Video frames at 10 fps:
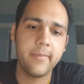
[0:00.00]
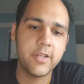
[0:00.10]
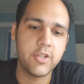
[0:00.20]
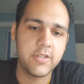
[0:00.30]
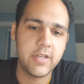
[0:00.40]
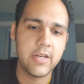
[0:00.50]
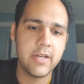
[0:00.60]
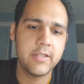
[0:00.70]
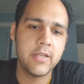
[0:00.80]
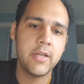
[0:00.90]
Manchester
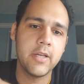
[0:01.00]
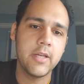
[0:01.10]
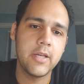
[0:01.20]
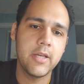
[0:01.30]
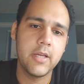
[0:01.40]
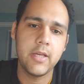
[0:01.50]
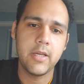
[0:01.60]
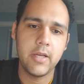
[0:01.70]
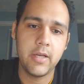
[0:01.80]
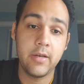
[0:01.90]
United
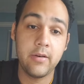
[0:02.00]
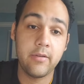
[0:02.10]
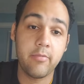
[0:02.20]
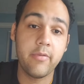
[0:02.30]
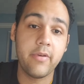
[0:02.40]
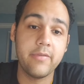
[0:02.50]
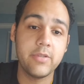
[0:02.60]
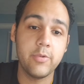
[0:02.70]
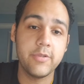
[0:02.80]
in 3-5-2